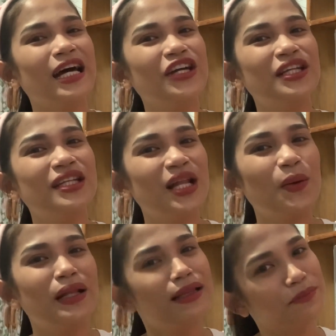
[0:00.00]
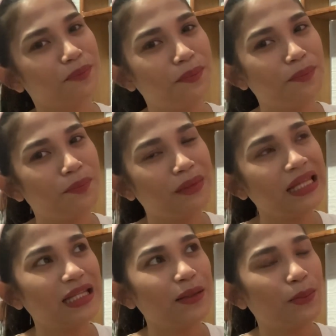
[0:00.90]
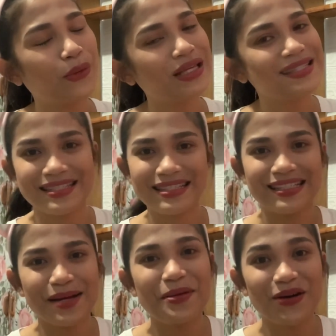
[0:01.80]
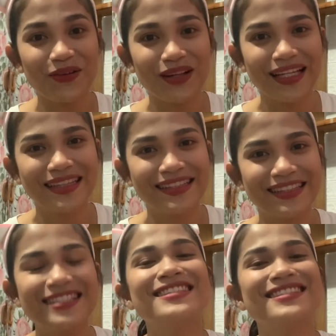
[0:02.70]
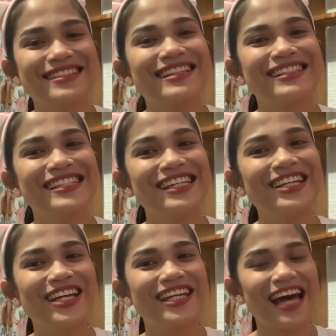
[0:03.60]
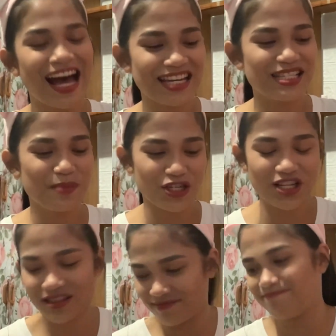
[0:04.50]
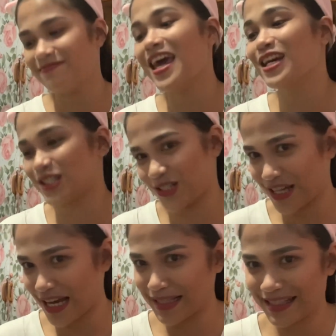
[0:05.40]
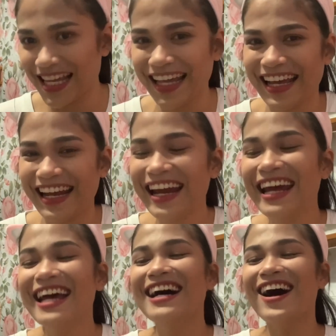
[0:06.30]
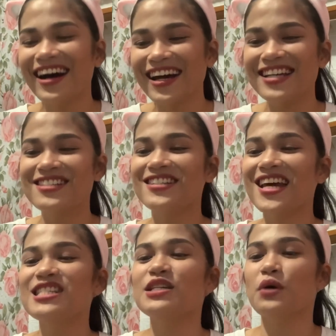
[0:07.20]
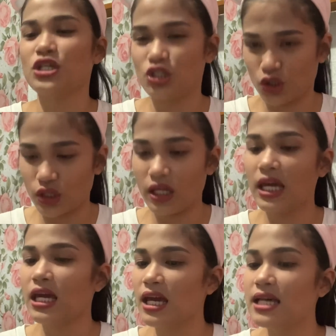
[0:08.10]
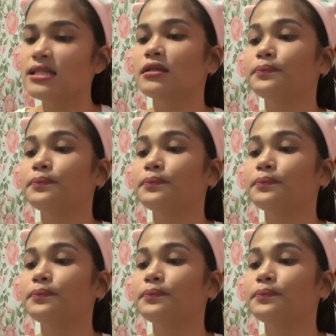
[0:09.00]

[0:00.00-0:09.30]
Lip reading: ng dalawang little boys na makukulit. Yun ang aking special exercise. Okay, so next question is,